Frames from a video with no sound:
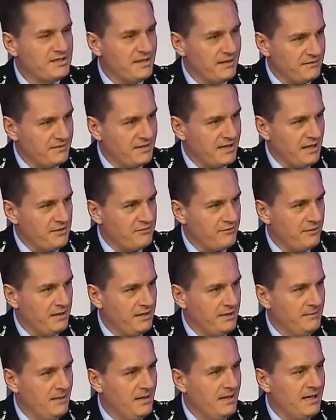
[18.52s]
He's left the country.
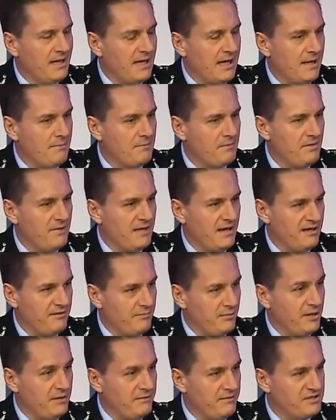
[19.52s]
The
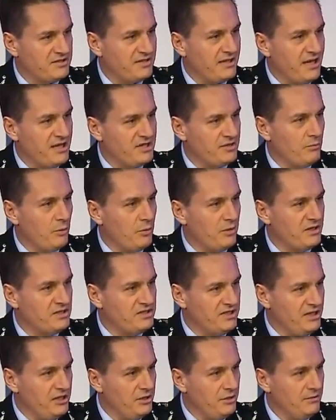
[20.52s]
AFP investigation will
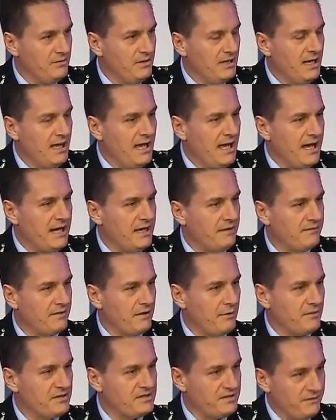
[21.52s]
continue, and if
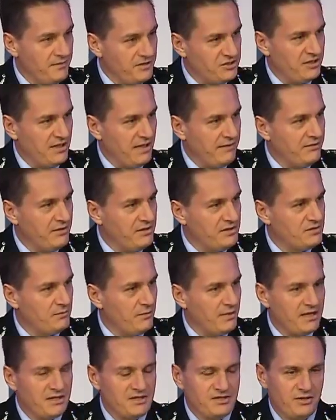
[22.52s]
there is sufficient evidence,
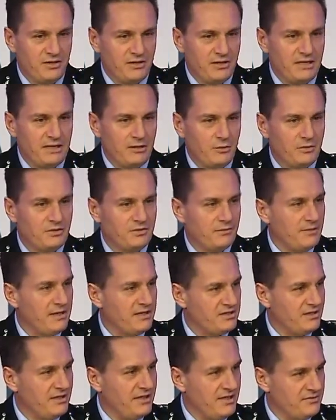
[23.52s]
we can certainly look to
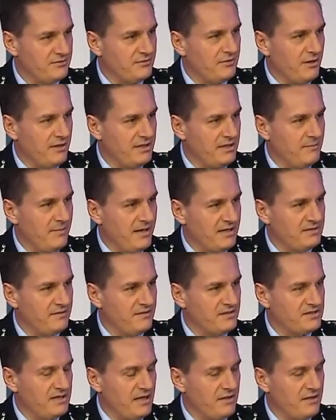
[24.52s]
actually extradite him back to this